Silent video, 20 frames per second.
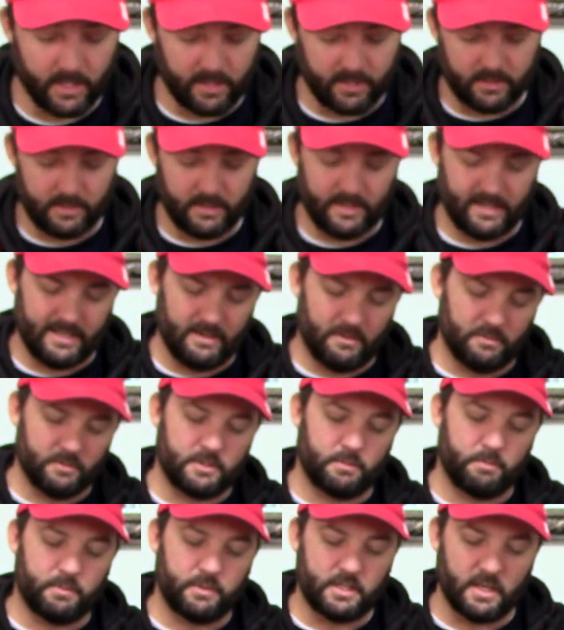I, I
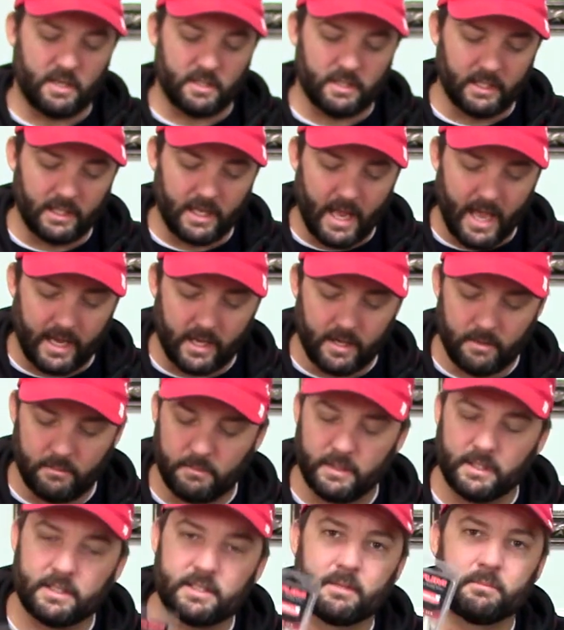don't particularly like
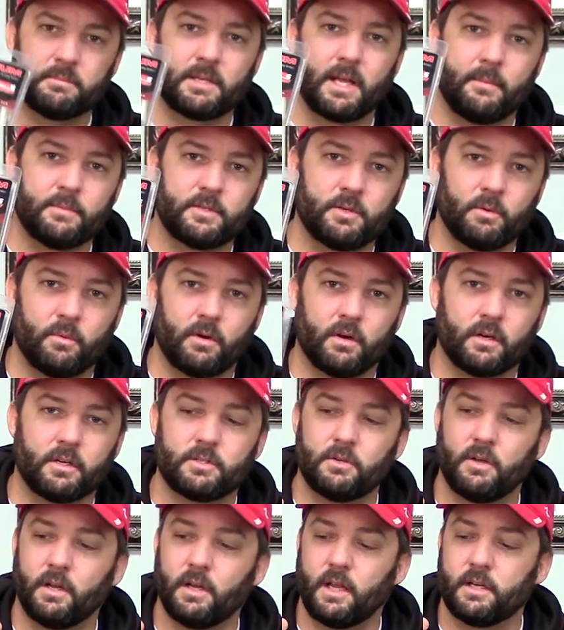them, but sometimes they
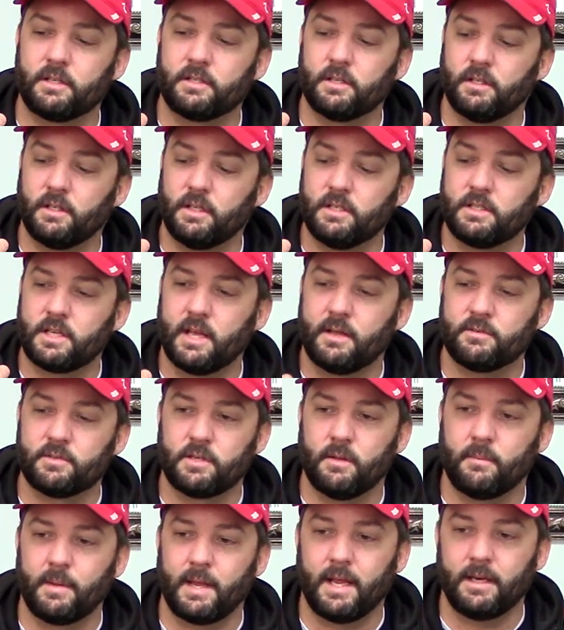work, so I like to at least have
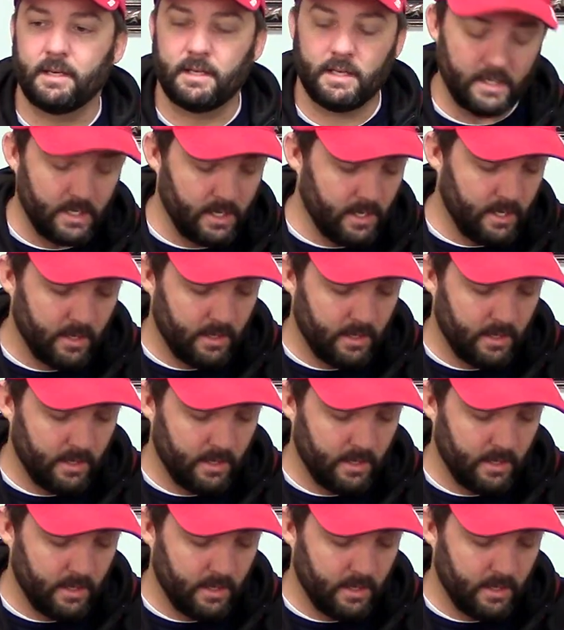some handy.